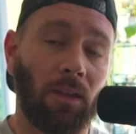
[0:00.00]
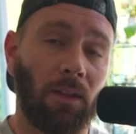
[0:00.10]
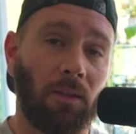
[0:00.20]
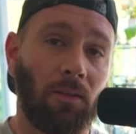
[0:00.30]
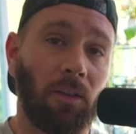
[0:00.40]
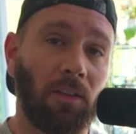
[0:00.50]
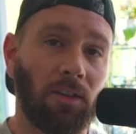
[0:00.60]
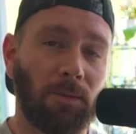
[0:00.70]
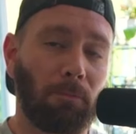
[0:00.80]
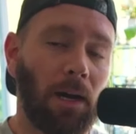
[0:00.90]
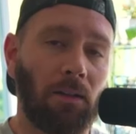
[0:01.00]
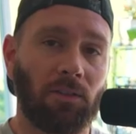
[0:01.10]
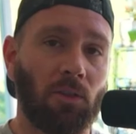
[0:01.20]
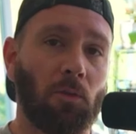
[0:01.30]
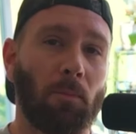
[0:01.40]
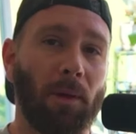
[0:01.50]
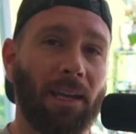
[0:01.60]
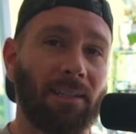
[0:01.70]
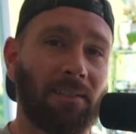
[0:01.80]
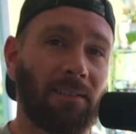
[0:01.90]
Then there's
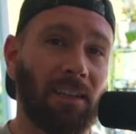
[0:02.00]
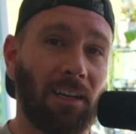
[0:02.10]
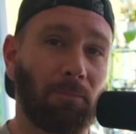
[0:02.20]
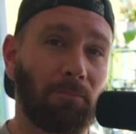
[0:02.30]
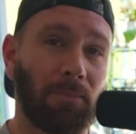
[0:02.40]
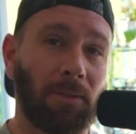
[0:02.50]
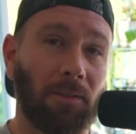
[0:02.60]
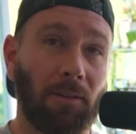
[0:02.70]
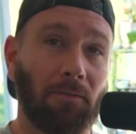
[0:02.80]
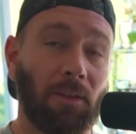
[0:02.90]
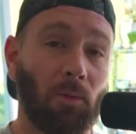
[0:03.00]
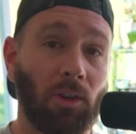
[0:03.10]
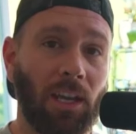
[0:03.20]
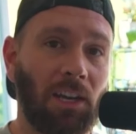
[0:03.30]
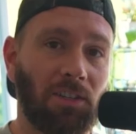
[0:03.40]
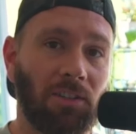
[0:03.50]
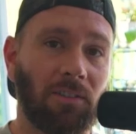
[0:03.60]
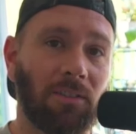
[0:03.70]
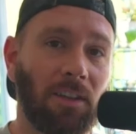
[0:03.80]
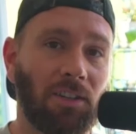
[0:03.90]
milestone-based types of communication,
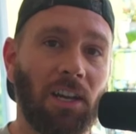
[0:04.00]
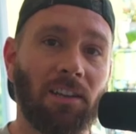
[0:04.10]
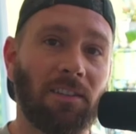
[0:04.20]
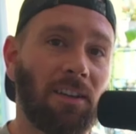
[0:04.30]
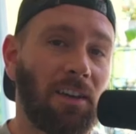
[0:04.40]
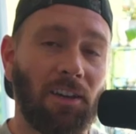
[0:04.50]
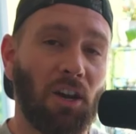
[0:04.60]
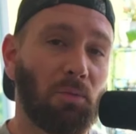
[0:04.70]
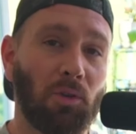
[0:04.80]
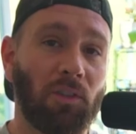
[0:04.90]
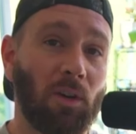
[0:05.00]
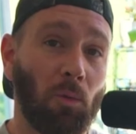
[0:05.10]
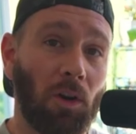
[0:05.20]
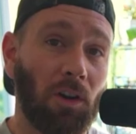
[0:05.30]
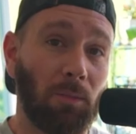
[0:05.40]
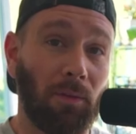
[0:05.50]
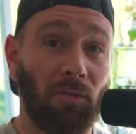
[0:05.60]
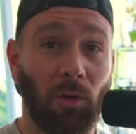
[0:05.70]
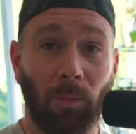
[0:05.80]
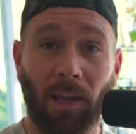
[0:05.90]
such as approving work
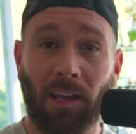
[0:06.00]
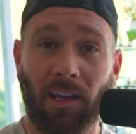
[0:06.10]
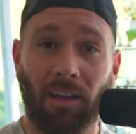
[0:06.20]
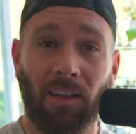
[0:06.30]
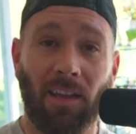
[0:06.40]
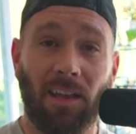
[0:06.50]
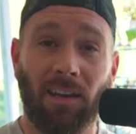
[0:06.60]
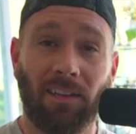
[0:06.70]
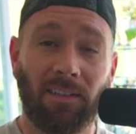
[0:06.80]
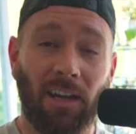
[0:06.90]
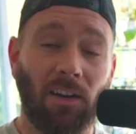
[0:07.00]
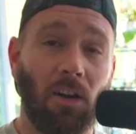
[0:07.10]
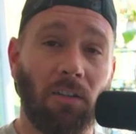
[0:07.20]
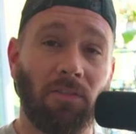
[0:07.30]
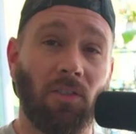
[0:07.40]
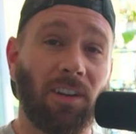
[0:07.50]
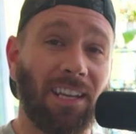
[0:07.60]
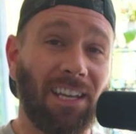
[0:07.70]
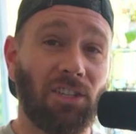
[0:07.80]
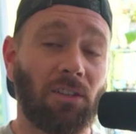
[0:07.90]
before paying and sign off on
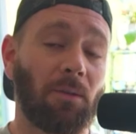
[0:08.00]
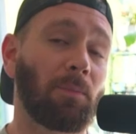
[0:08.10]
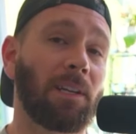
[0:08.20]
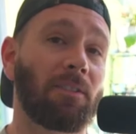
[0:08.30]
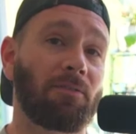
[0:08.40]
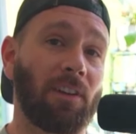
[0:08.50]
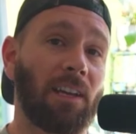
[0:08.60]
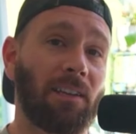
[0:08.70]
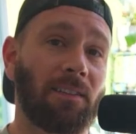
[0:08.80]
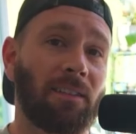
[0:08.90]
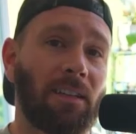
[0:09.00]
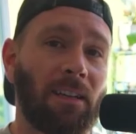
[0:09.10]
each completed phase.